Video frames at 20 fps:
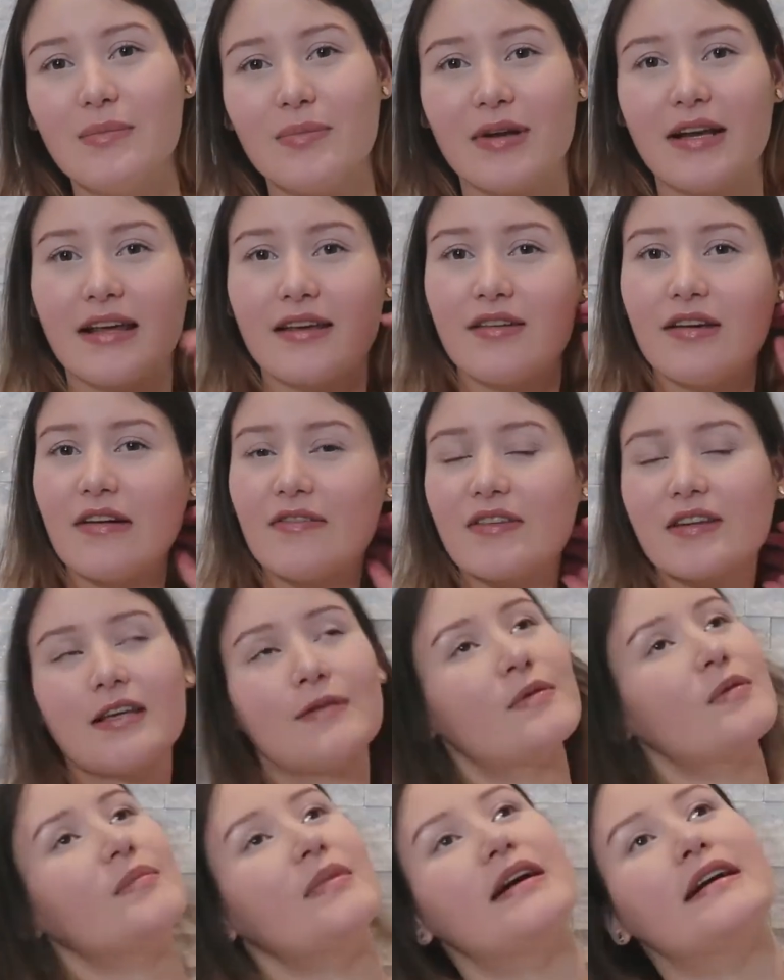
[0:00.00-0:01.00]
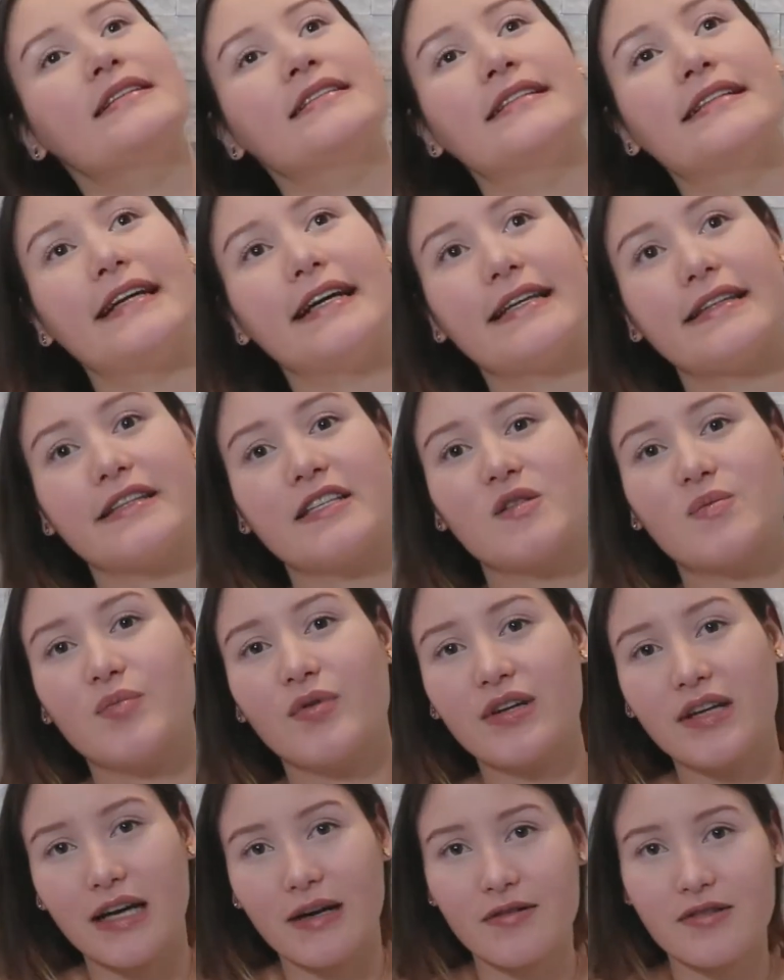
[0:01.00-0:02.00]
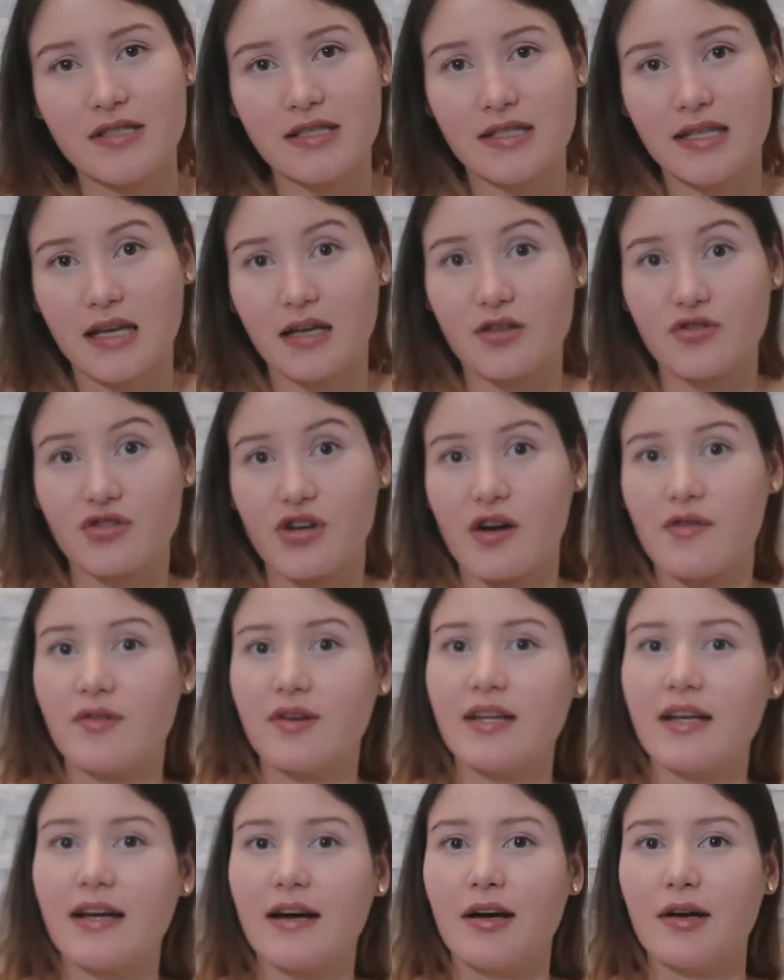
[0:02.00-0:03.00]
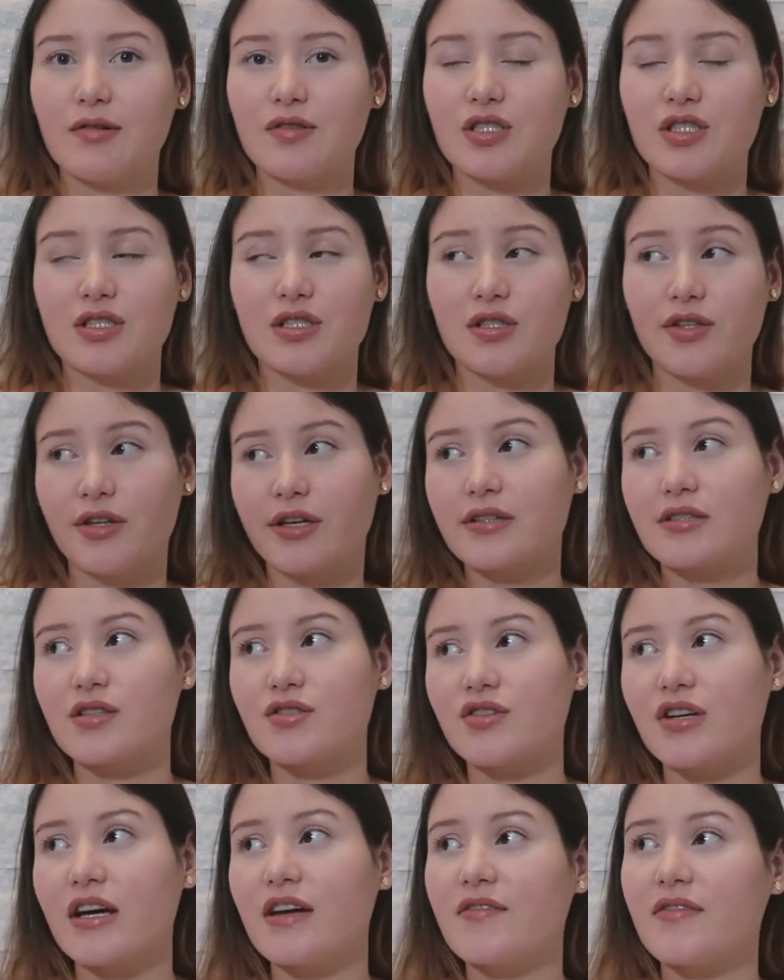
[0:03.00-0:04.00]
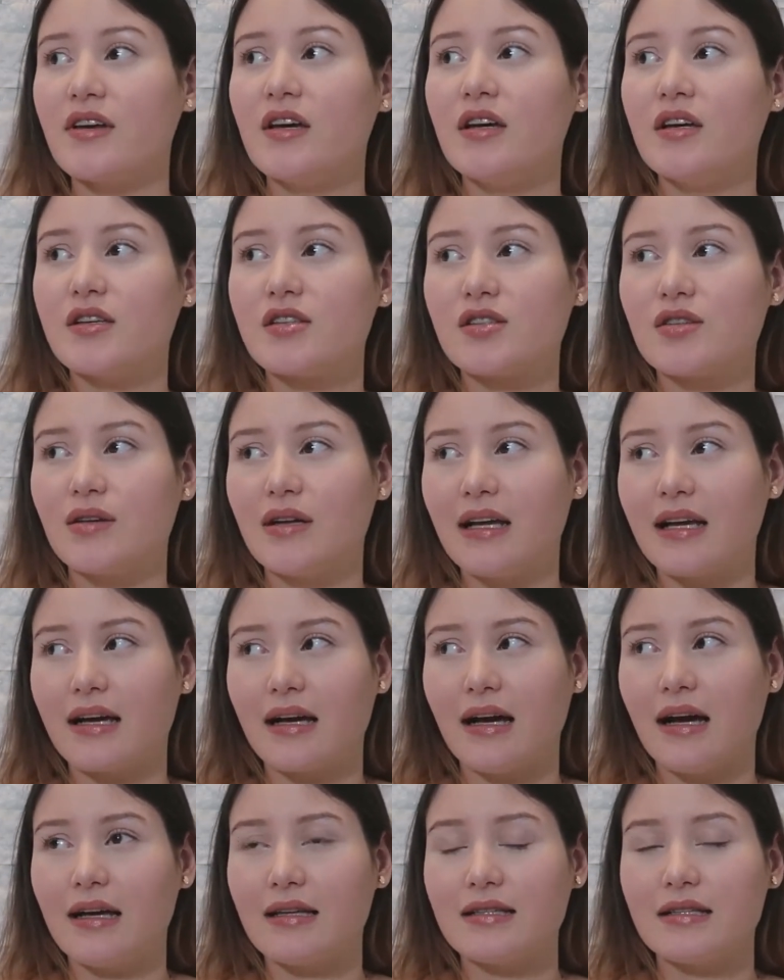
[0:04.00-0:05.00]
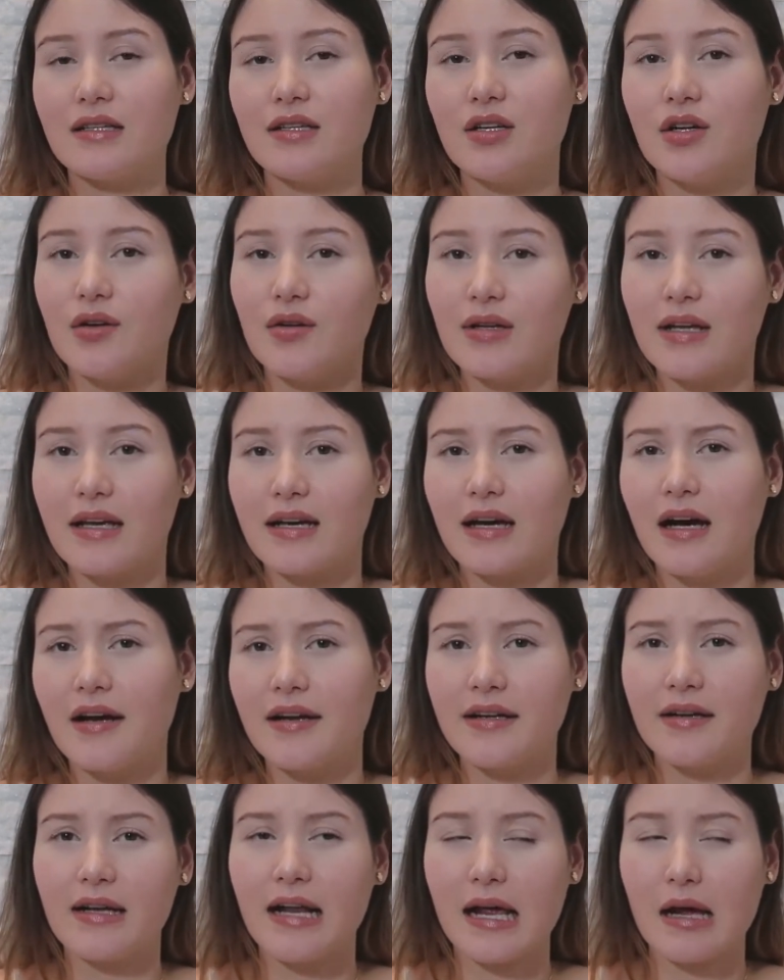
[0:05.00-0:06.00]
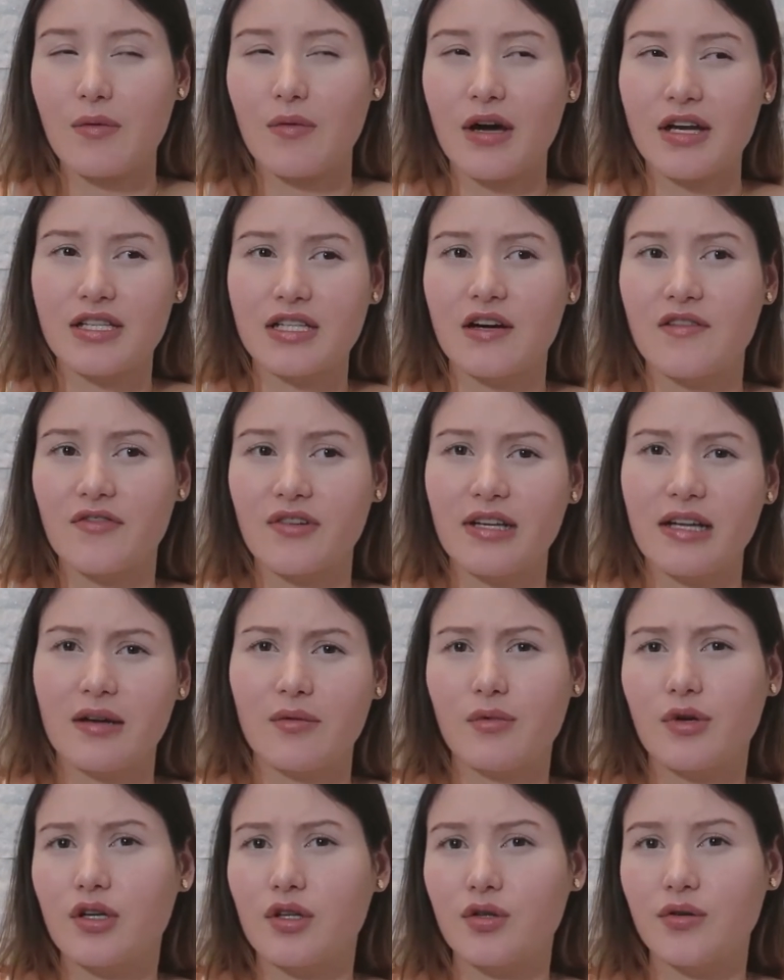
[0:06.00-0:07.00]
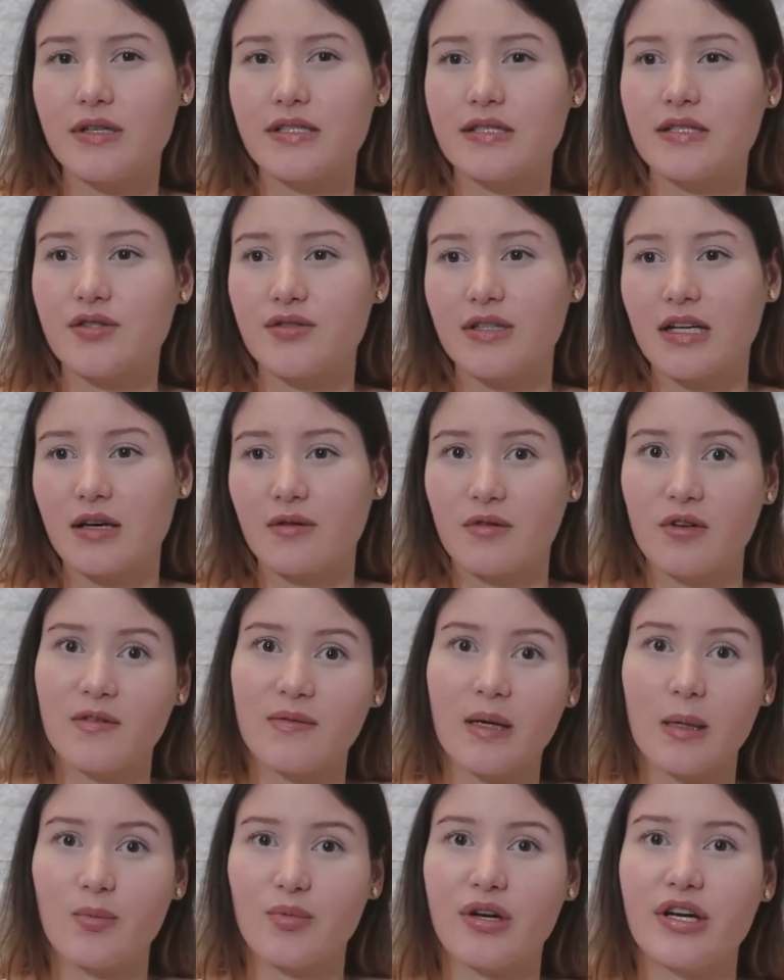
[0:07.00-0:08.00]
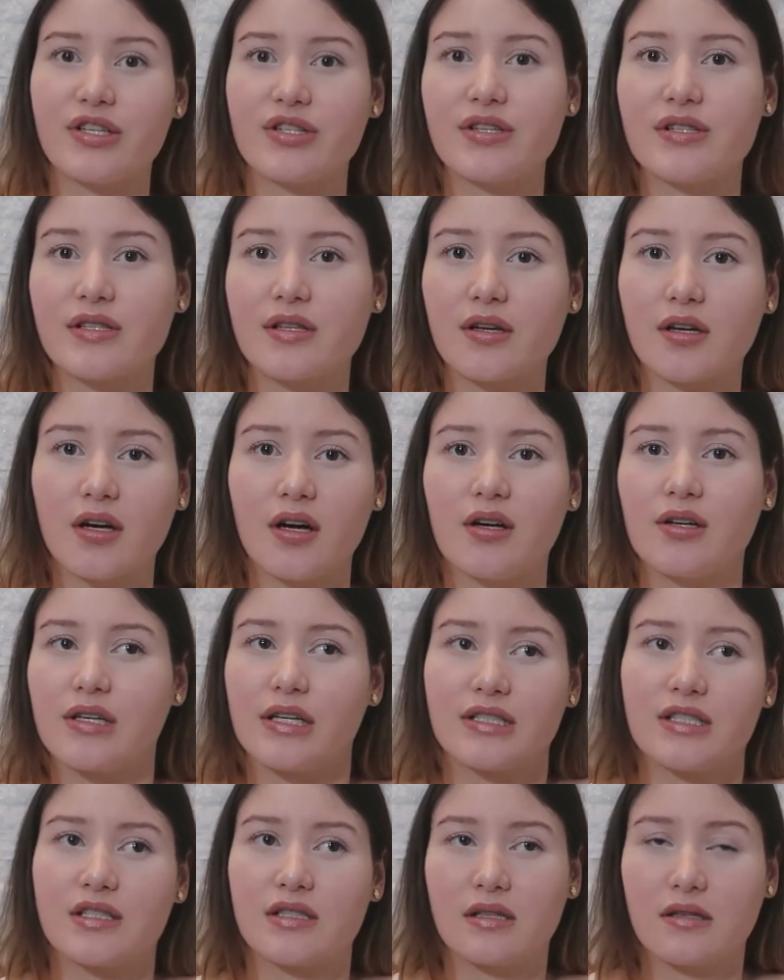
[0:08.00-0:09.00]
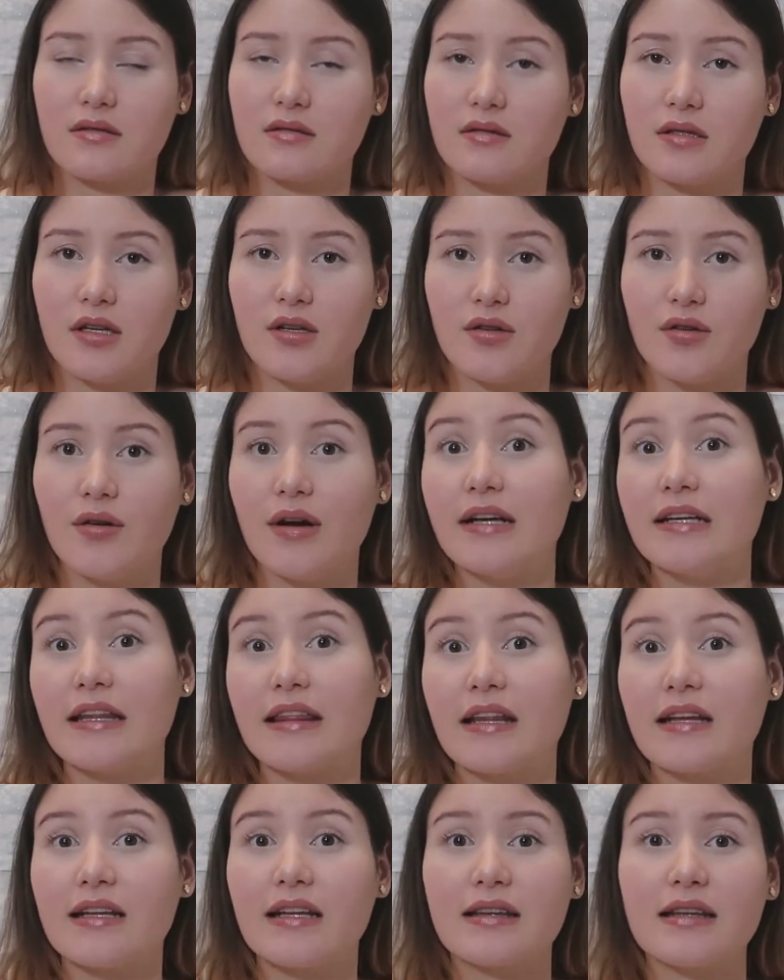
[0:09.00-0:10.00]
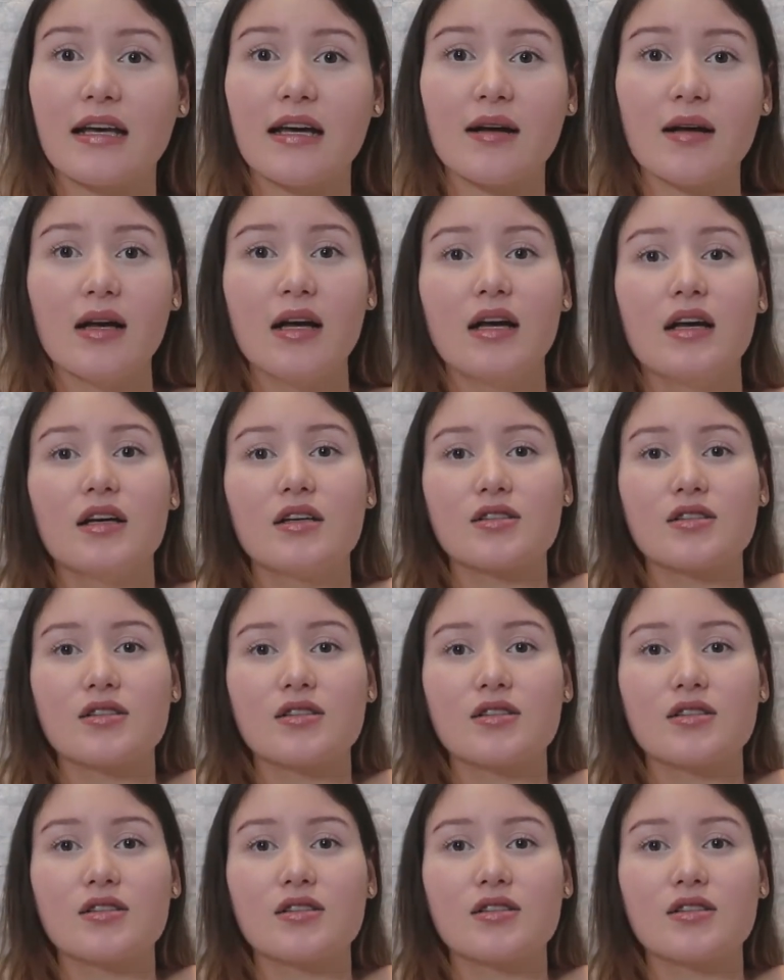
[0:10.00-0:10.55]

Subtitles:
But like, you have to keep in mind that at this point, I wasn't like a driver yet. I was just learning to drive. So like, I didn't know like how to like watch out for like weird noises or like weird vibrations in the car. I just like didn't know anything like that.